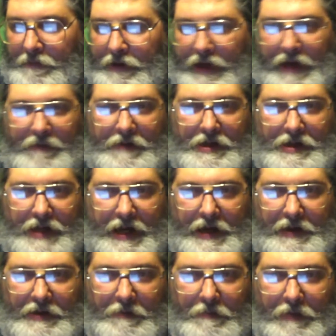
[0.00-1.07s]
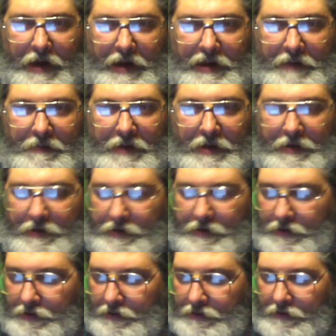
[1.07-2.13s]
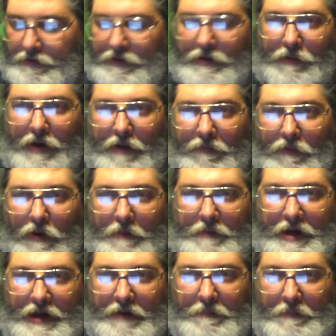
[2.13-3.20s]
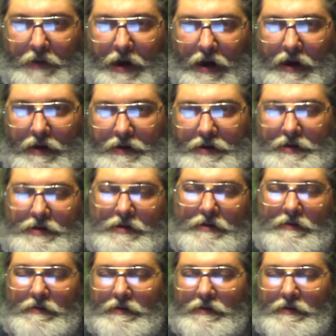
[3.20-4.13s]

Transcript: but I've decided to break them into 3 or 4 minute parts